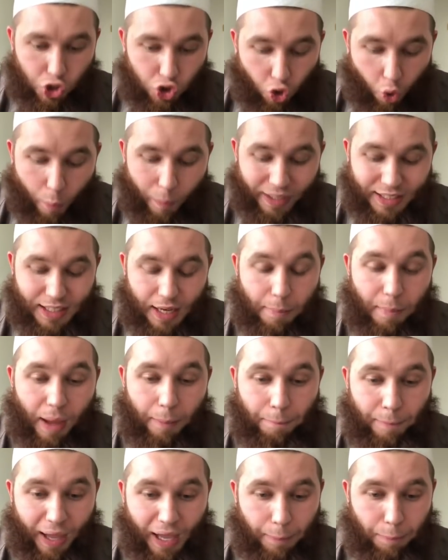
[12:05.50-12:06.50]
so much that my
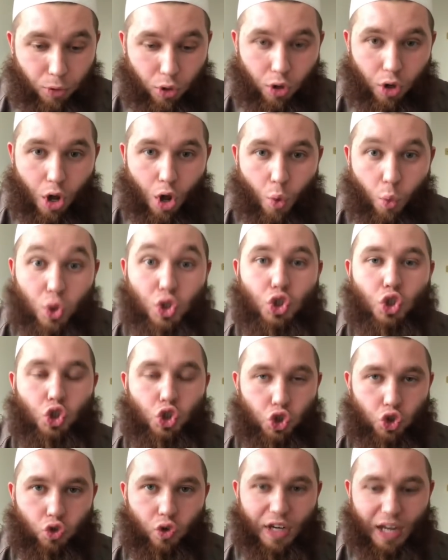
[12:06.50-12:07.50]
paper was
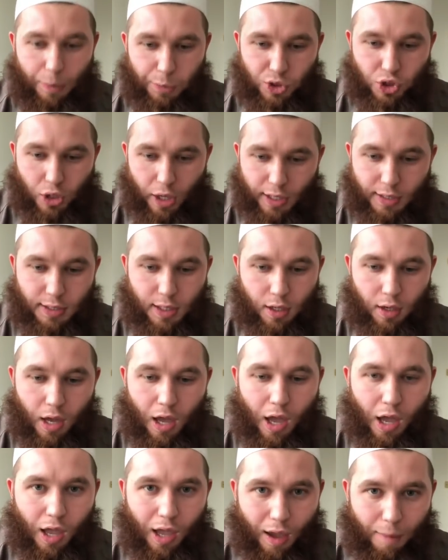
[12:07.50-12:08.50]
destroyed. It was starting to,
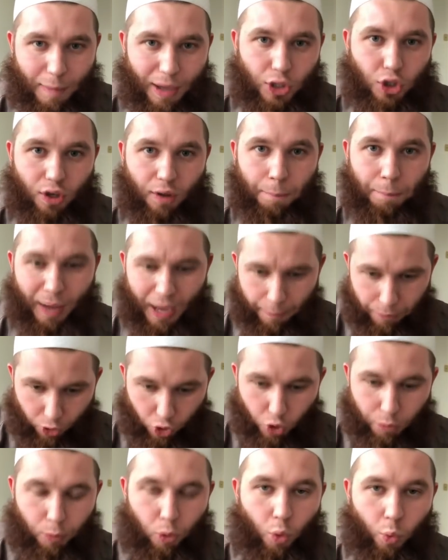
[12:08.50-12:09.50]
imagine a paper
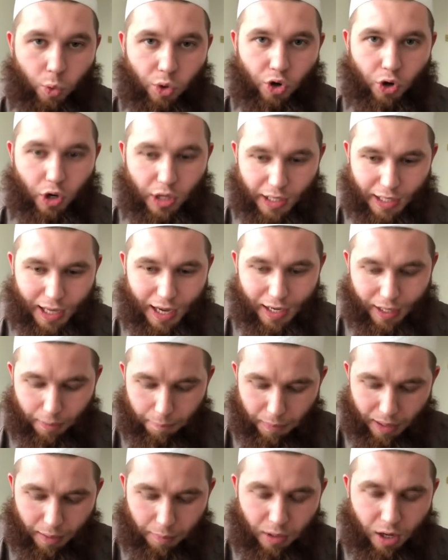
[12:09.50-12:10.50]
and you pour water on it,
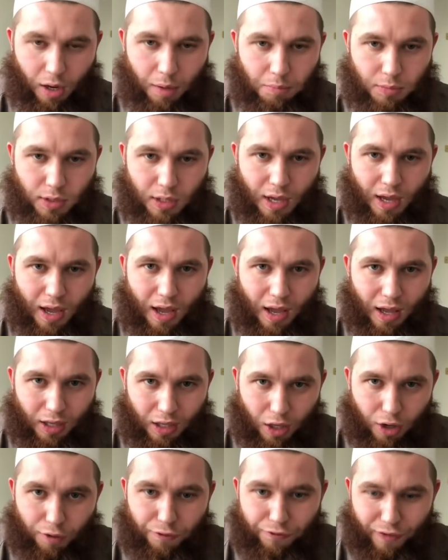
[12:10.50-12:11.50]
it becomes,
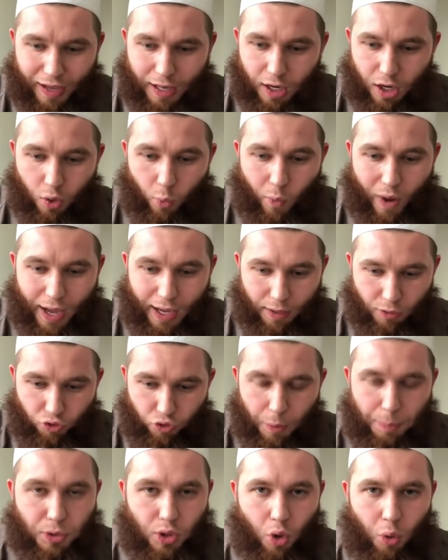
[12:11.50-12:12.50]
faded away and
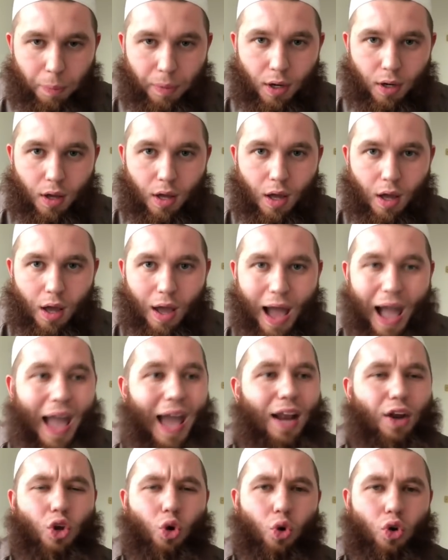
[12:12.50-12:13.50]
rips open. I
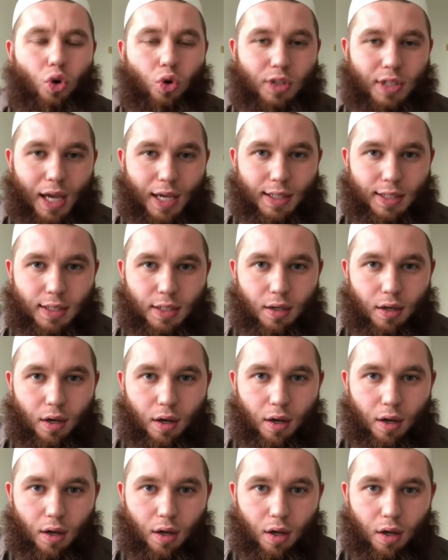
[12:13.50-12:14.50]
had to do a new test.
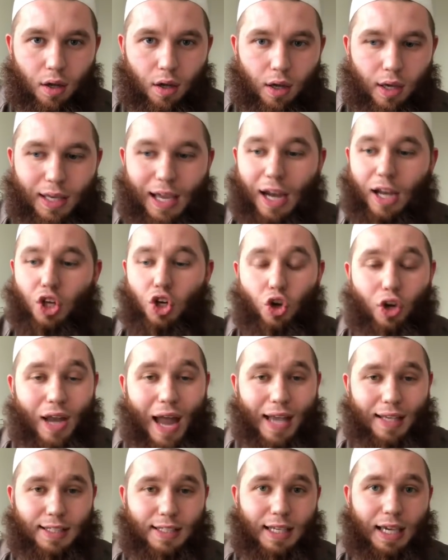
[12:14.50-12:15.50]
You're
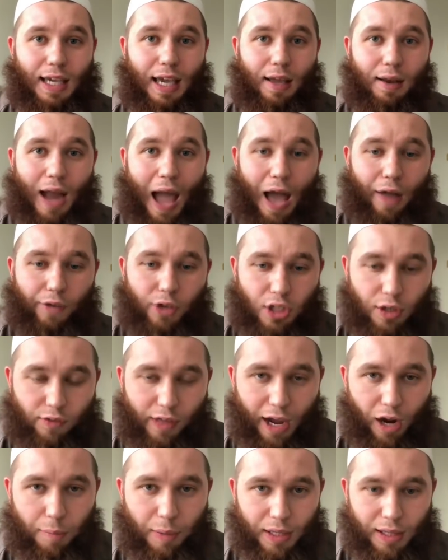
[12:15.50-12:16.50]
not seeking knowledge of
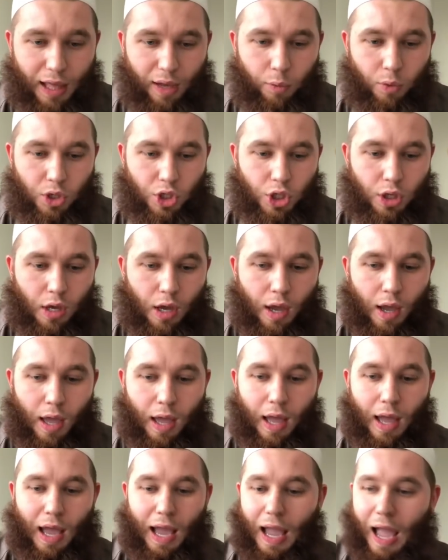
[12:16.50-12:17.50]
the Arabic language,
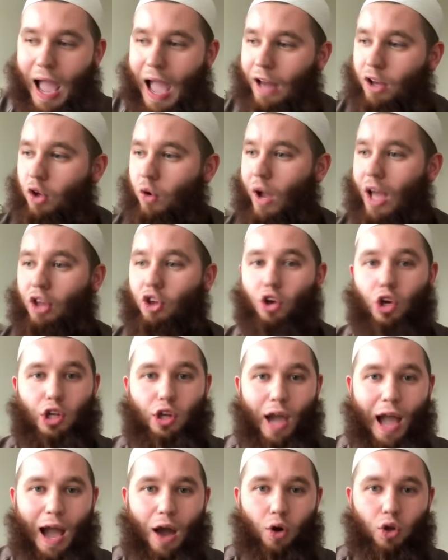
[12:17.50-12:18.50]
and you're in
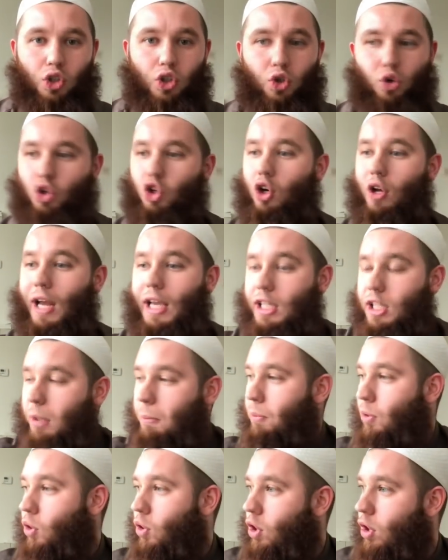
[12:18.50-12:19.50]
your house on your nice
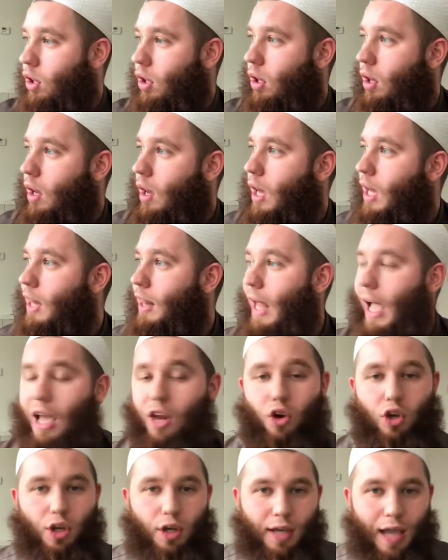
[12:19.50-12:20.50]
computer,
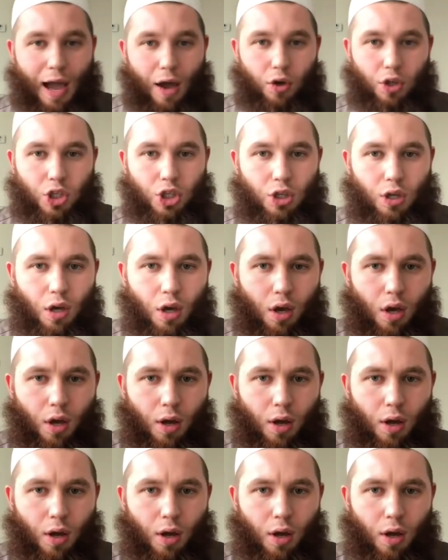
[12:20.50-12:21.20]
laying on your couch,